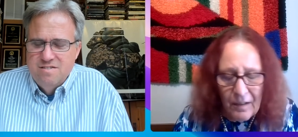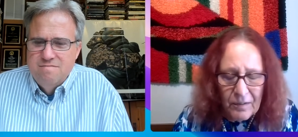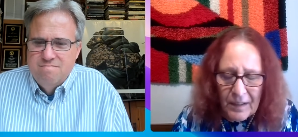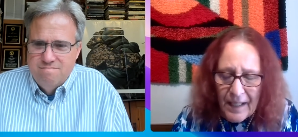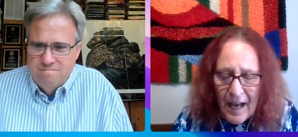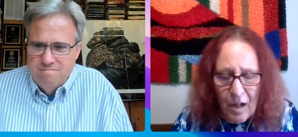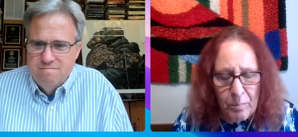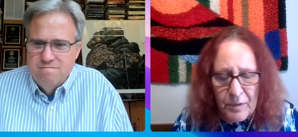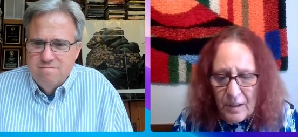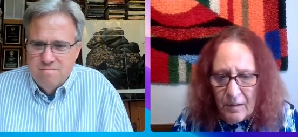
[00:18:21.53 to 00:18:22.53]
Speaker 1: I think it can
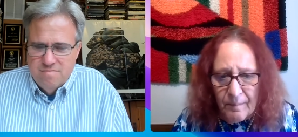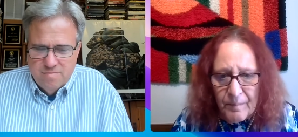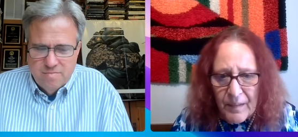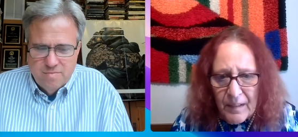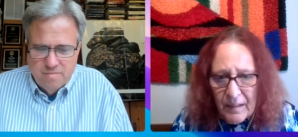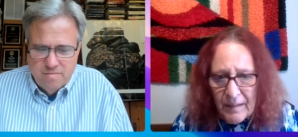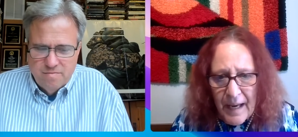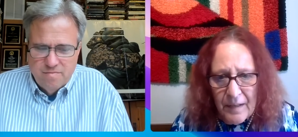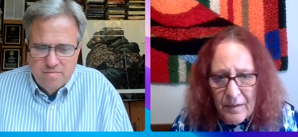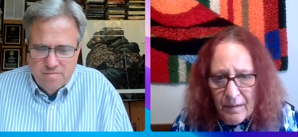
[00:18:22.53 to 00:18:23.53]
only help to
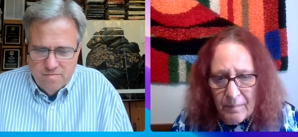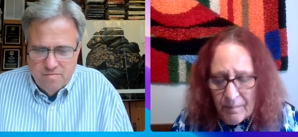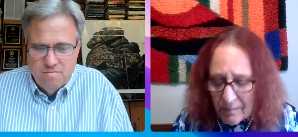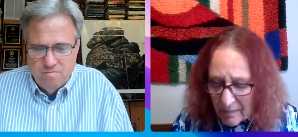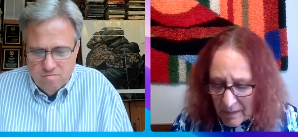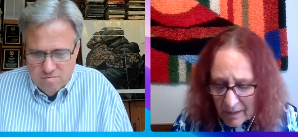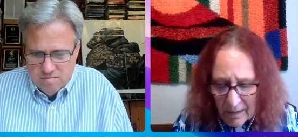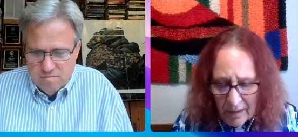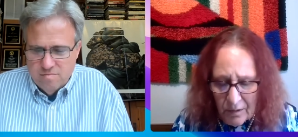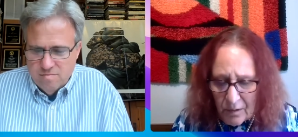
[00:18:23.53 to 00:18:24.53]
end the
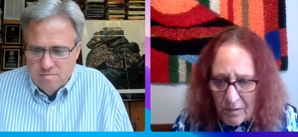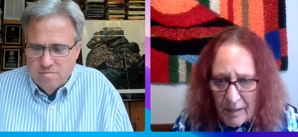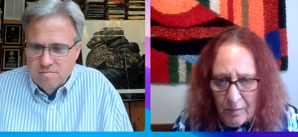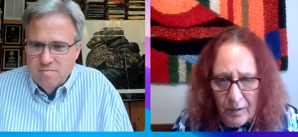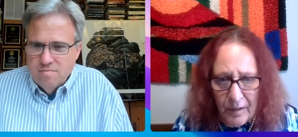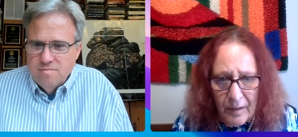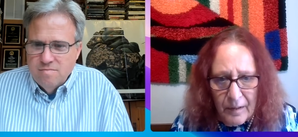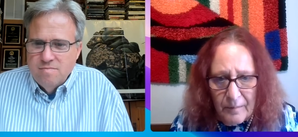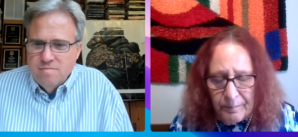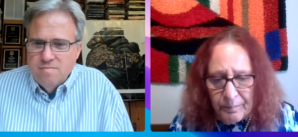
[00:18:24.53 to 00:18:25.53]
end the
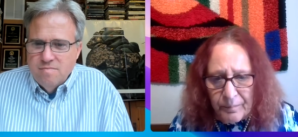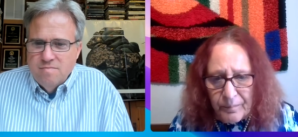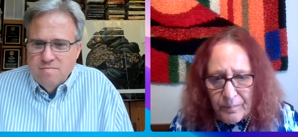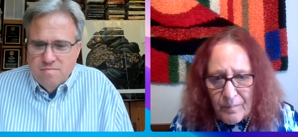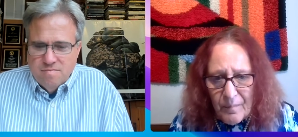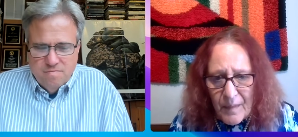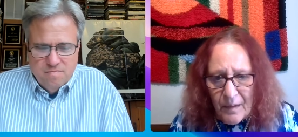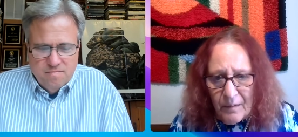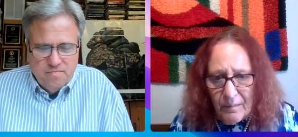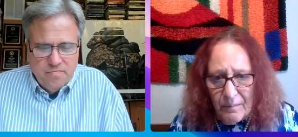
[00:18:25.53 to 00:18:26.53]
Ukraine war.
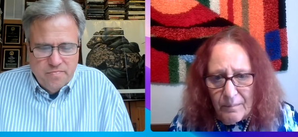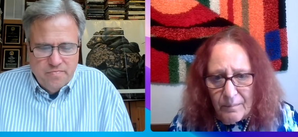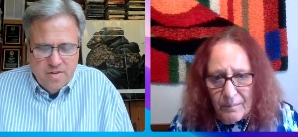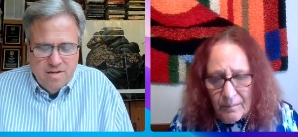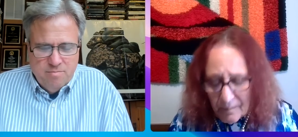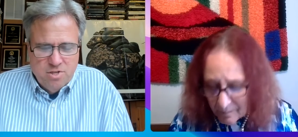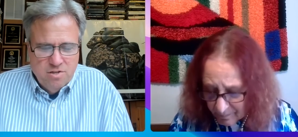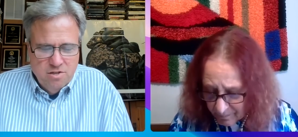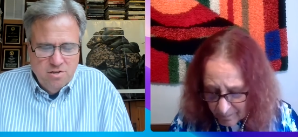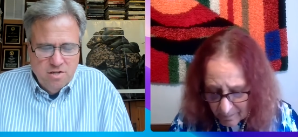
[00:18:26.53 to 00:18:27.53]

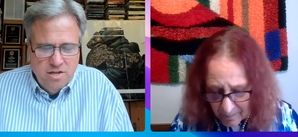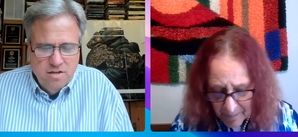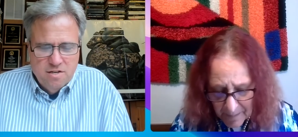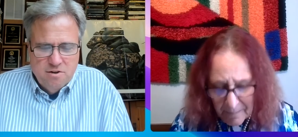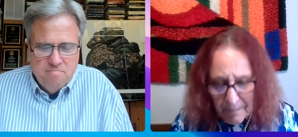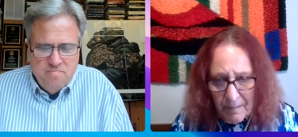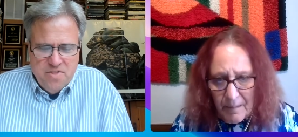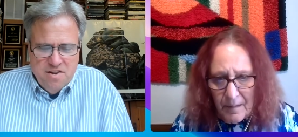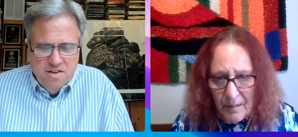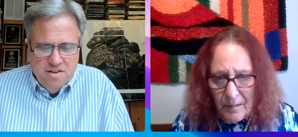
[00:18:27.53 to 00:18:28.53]
Speaker 2: Absolutely. Um,
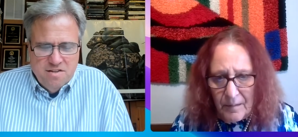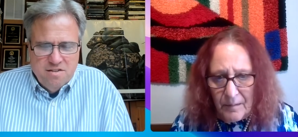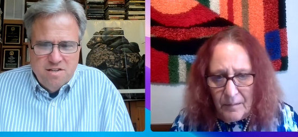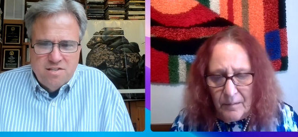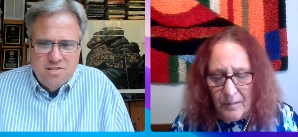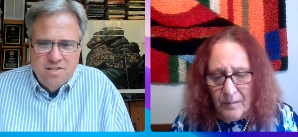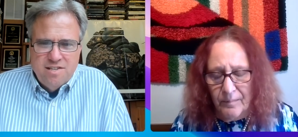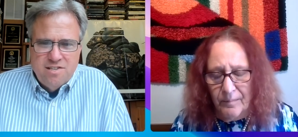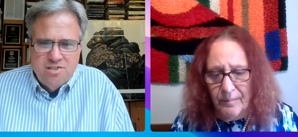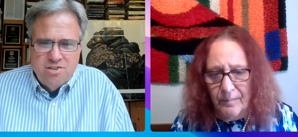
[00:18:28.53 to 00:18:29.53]
now let's
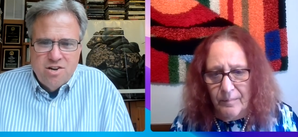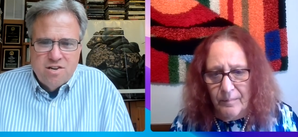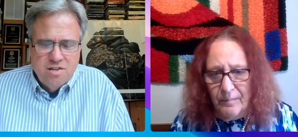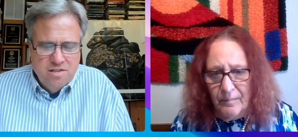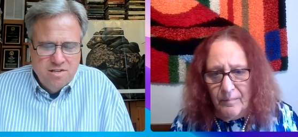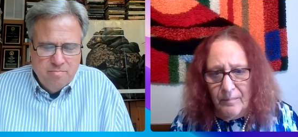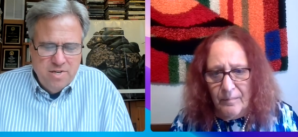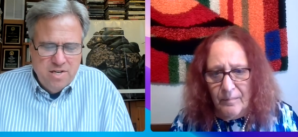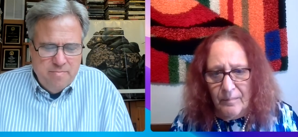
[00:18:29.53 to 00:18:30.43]
let's talk a little bit